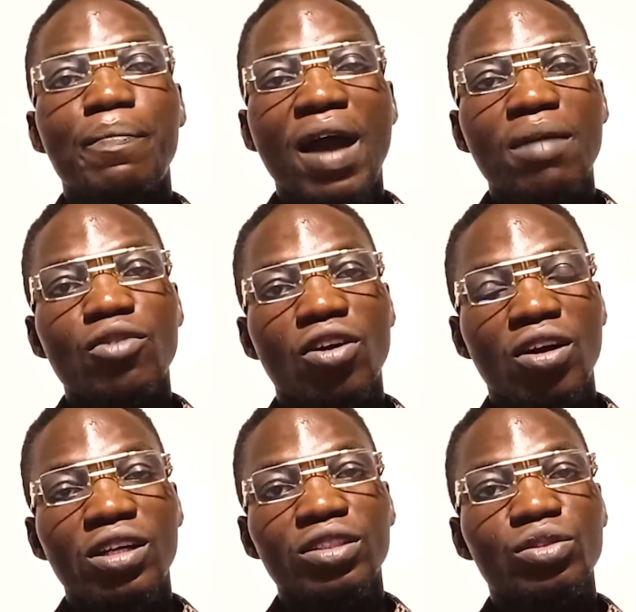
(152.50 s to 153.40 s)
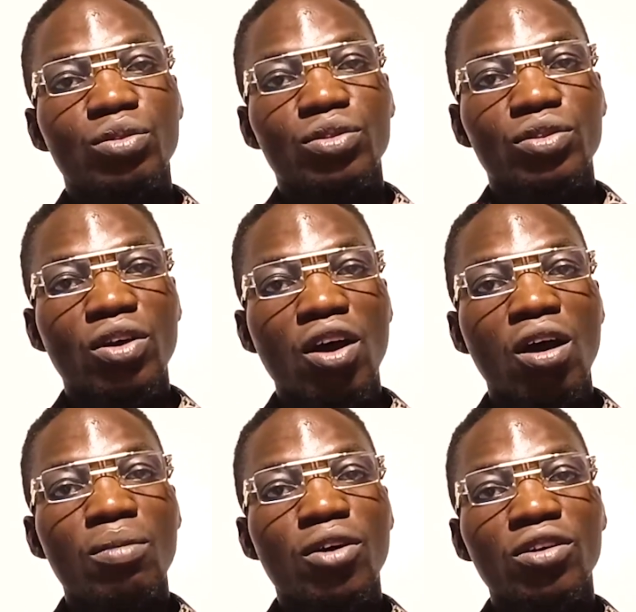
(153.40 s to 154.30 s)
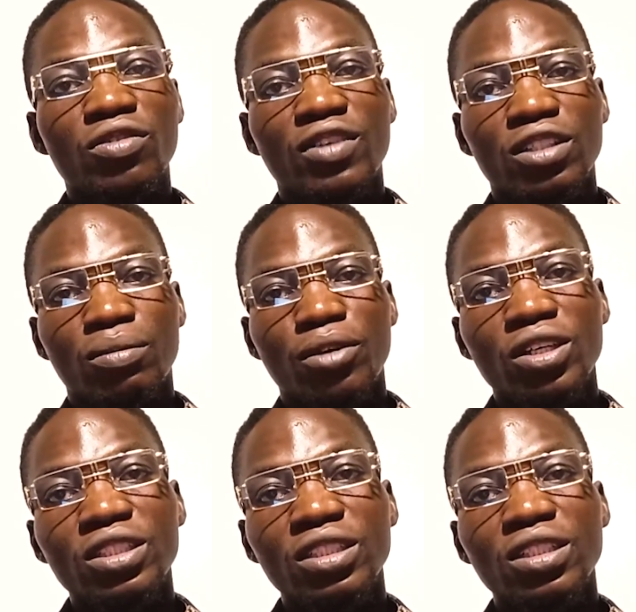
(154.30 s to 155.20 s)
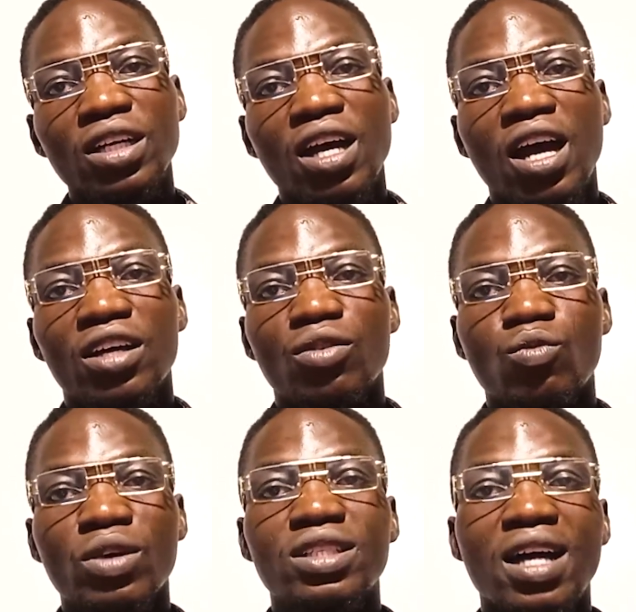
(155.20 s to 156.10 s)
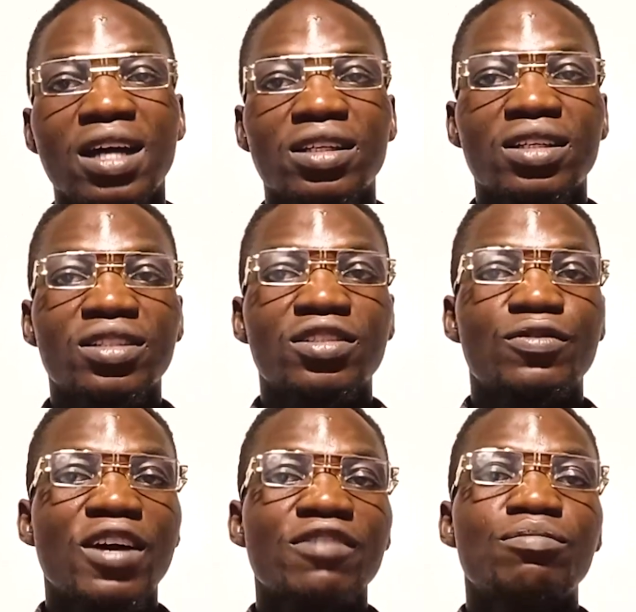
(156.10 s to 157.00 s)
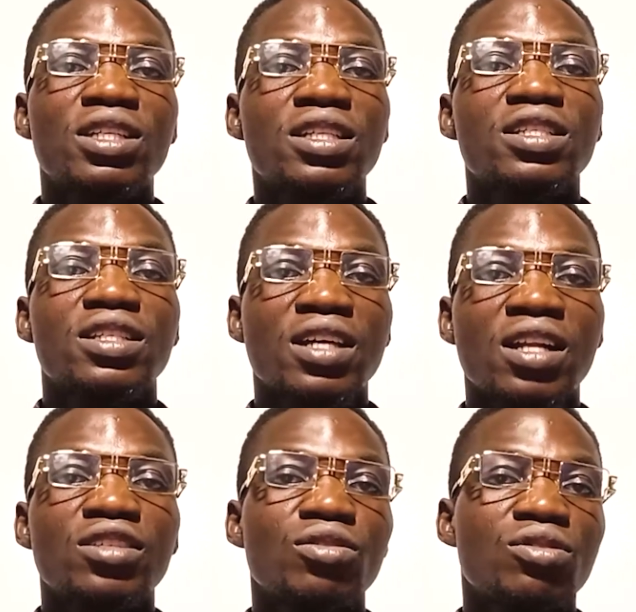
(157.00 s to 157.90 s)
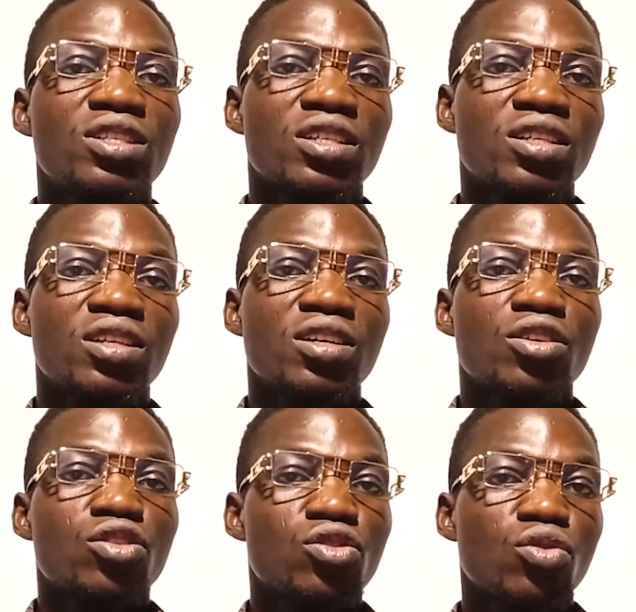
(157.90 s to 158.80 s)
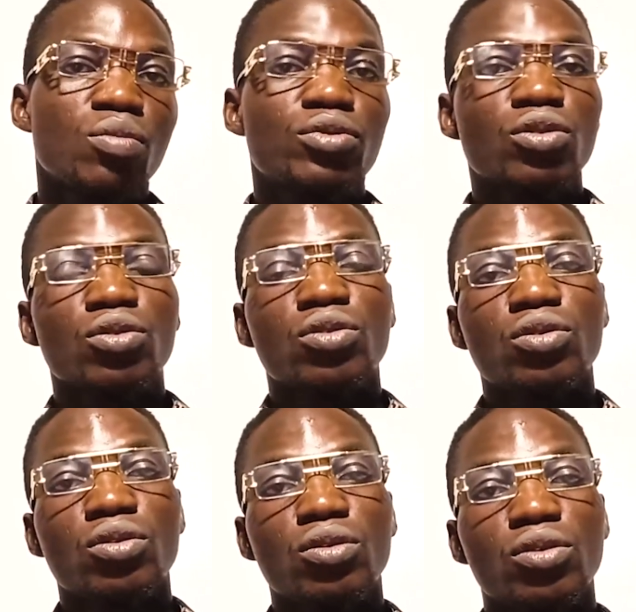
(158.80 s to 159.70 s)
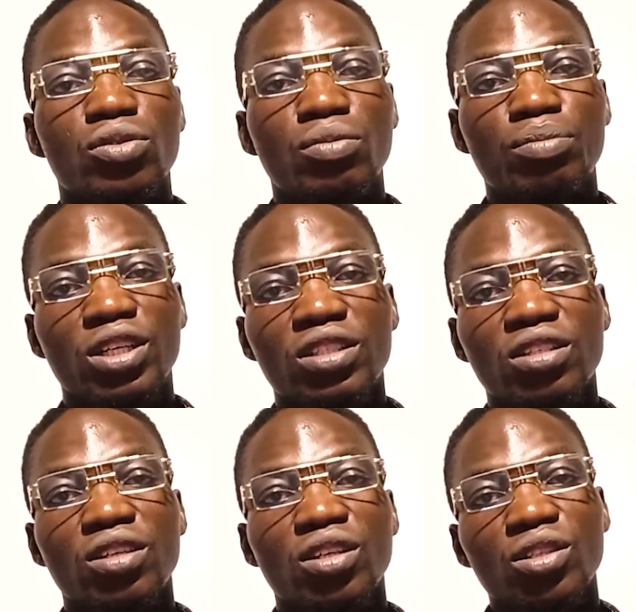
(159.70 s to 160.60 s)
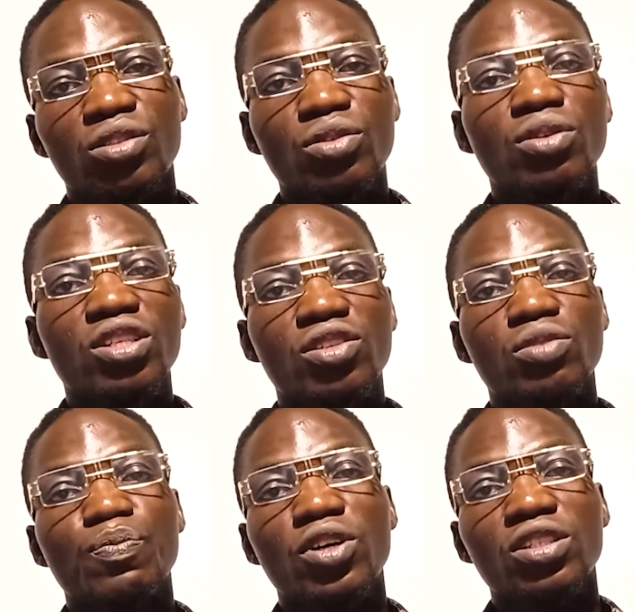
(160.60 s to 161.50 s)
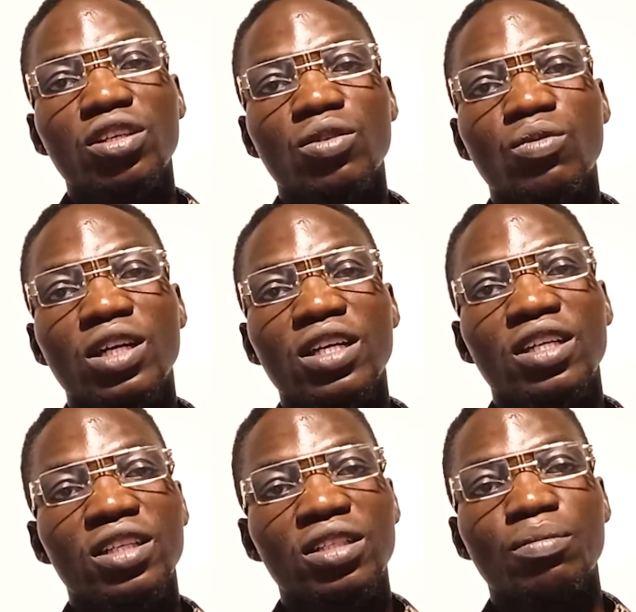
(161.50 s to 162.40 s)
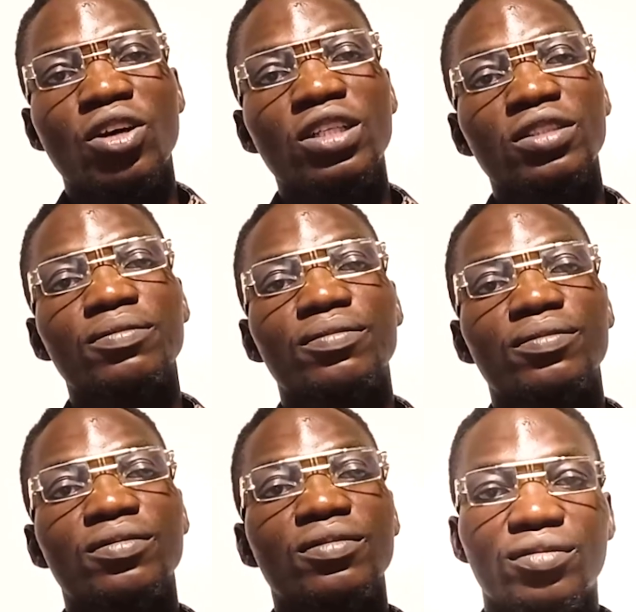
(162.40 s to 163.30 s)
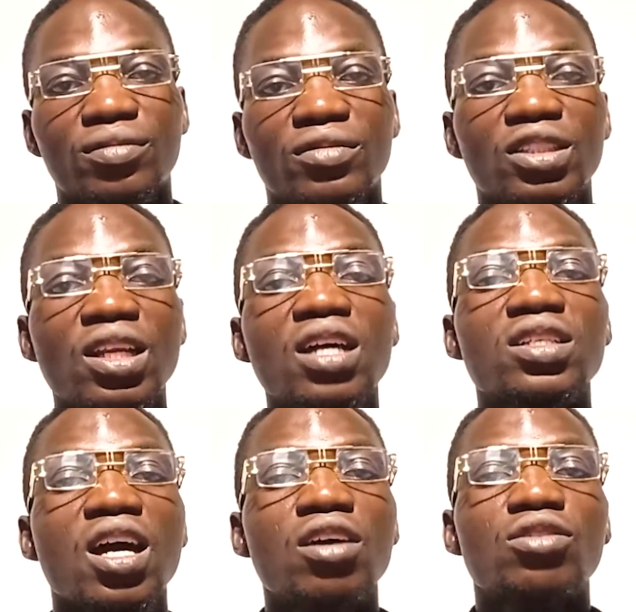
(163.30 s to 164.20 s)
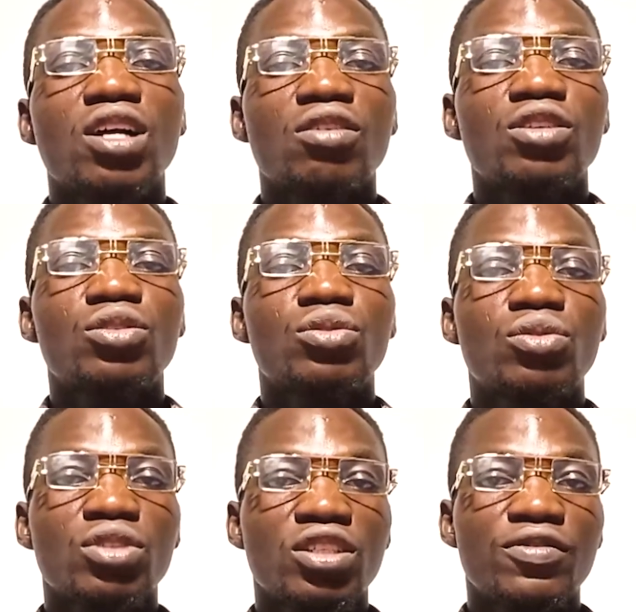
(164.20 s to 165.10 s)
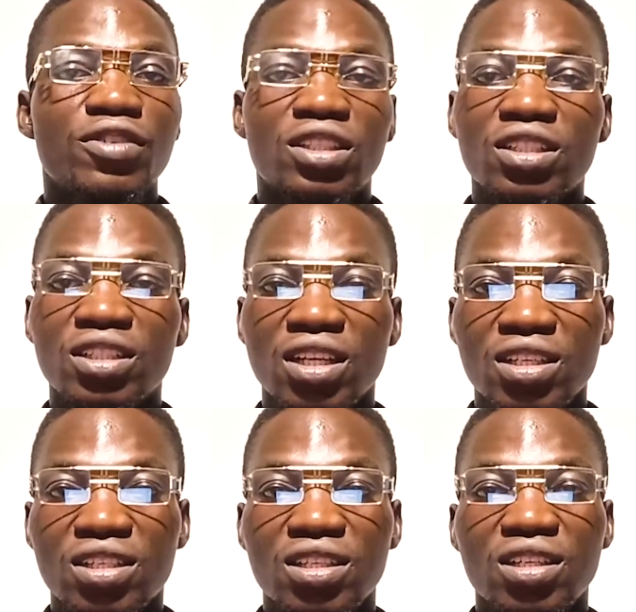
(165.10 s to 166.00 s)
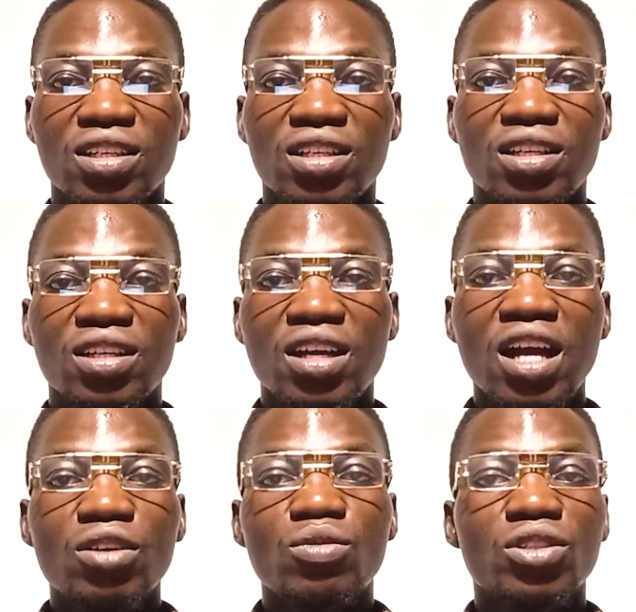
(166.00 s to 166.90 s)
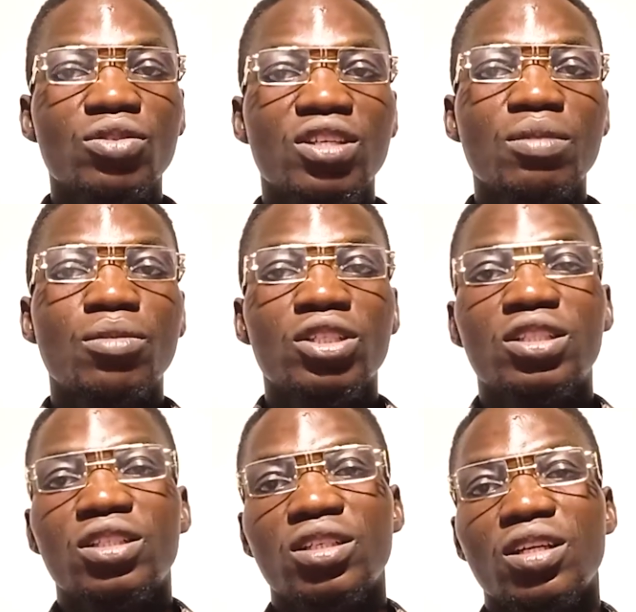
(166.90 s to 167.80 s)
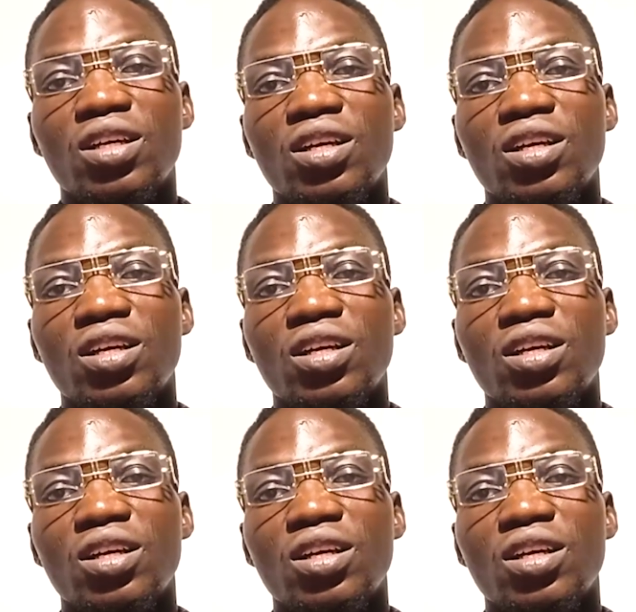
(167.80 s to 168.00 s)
palm oil to rub all over your body and wait at least 5 minutes, then use the soap to bathe. Throw the sponge away in the morning. That's how you are going to do it for 3 days. I don't want to say much.